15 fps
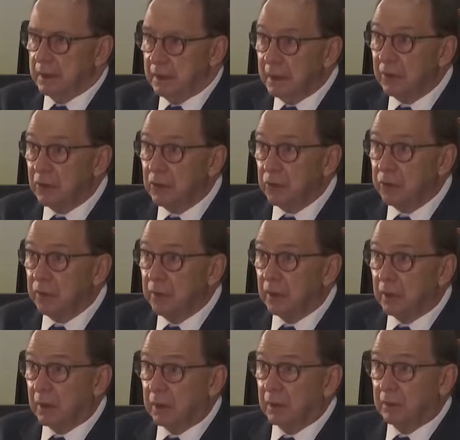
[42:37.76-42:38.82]

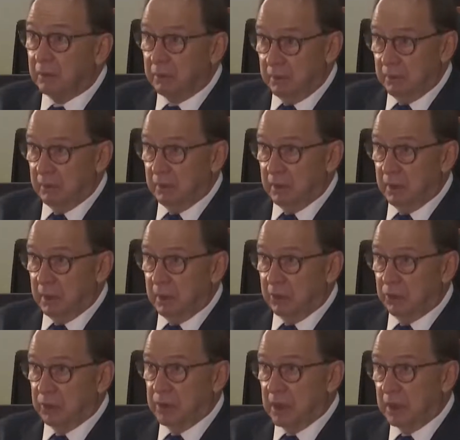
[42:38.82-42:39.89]
interfere,
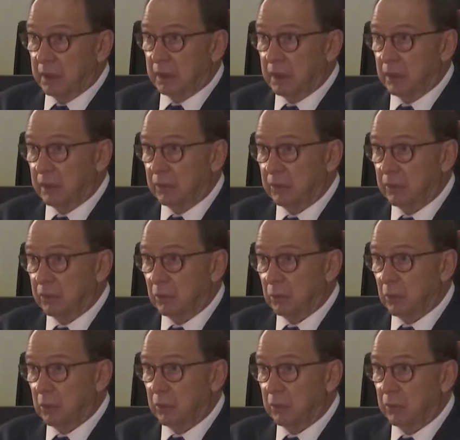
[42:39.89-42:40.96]
as the allegation
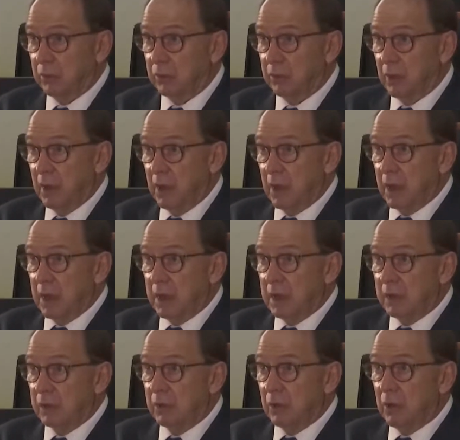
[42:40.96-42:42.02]
was,
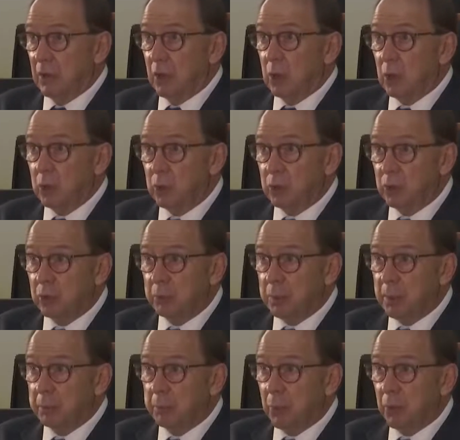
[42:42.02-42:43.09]
in who should be
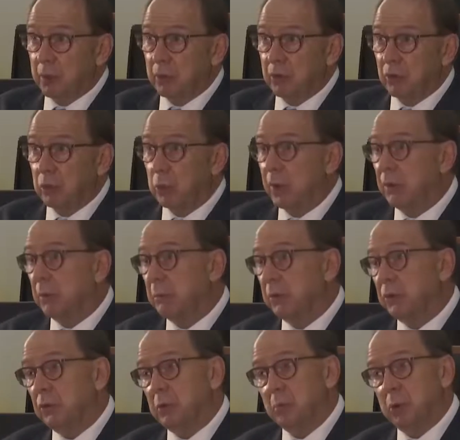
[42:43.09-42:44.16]
appointed, whether
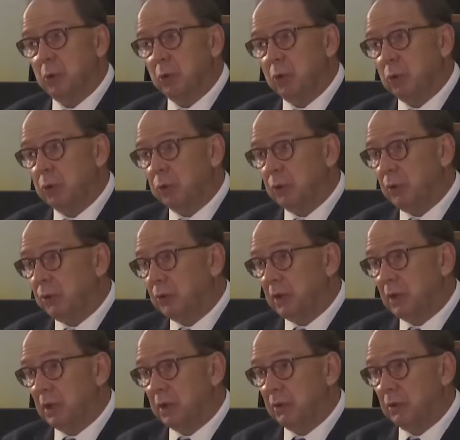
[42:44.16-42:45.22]
Mr. Moroka's
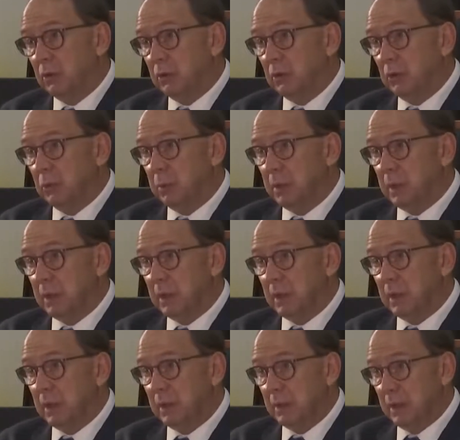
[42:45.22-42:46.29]
resignation should
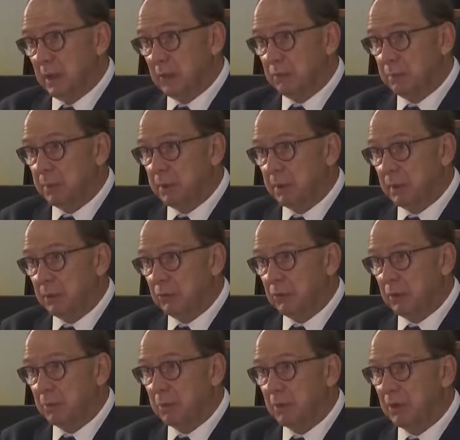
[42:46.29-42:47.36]
have been
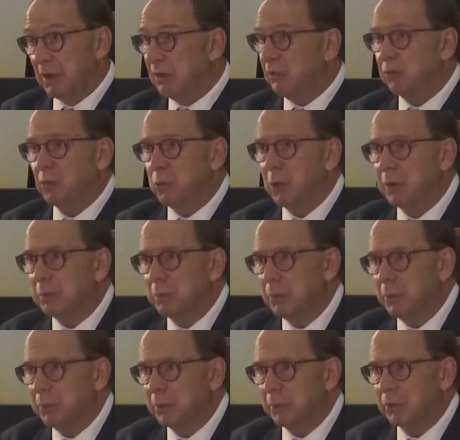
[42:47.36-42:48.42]
accepted, and for what
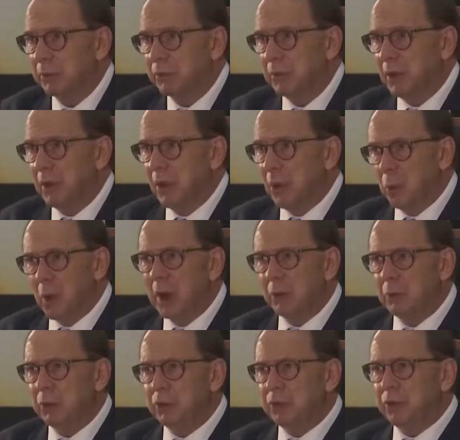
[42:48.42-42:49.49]
purpose? Why
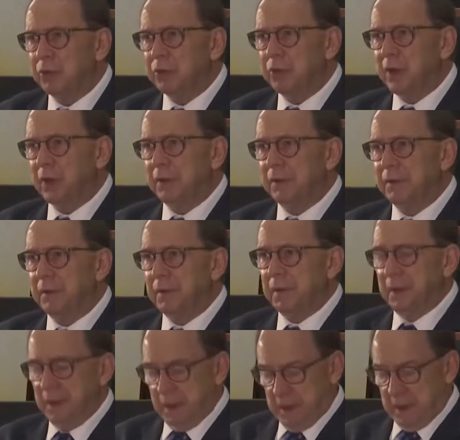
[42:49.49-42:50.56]
was this
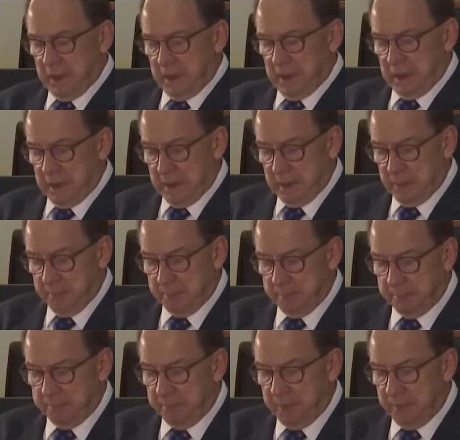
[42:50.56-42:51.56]
done?